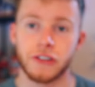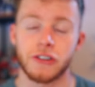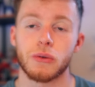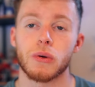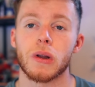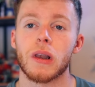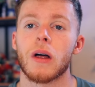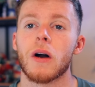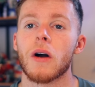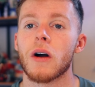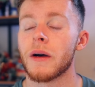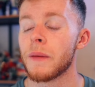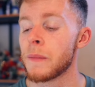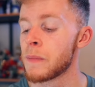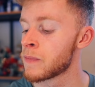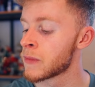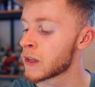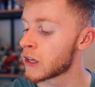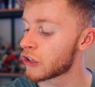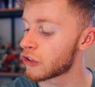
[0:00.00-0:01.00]
to a lot
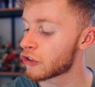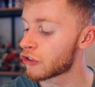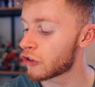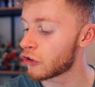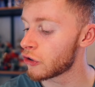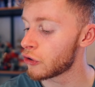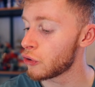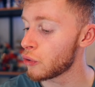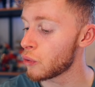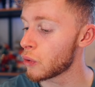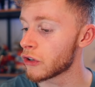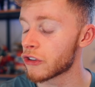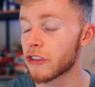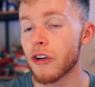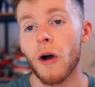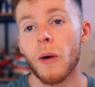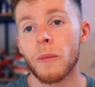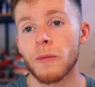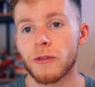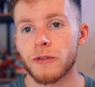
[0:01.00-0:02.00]
to
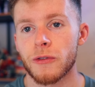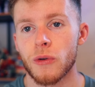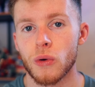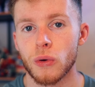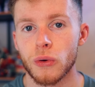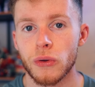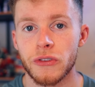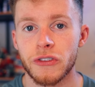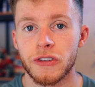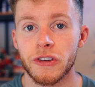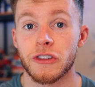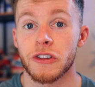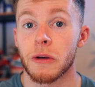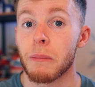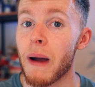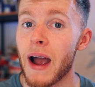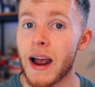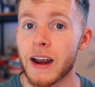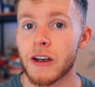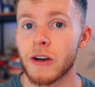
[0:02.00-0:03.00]
Tom Ford's
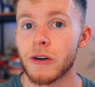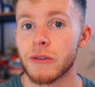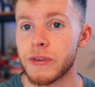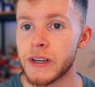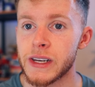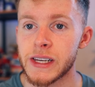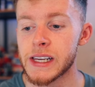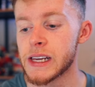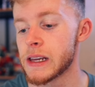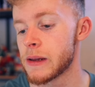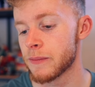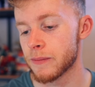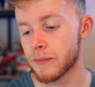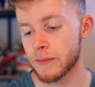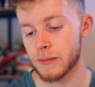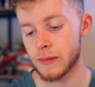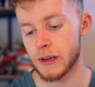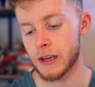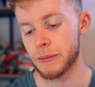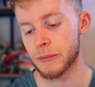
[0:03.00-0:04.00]
Tobacco Vanille.
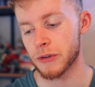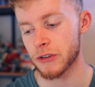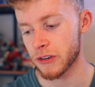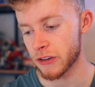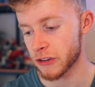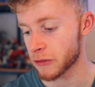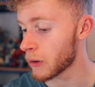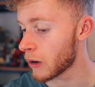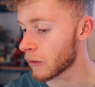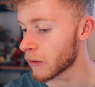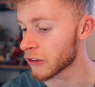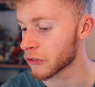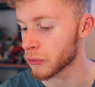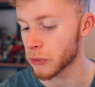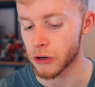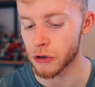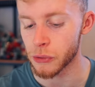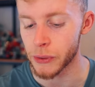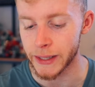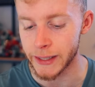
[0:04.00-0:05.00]
I'm just going to smell this
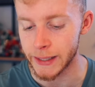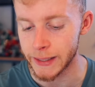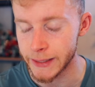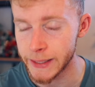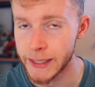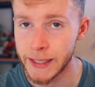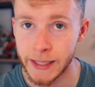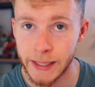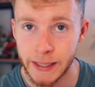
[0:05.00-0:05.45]
one quickly.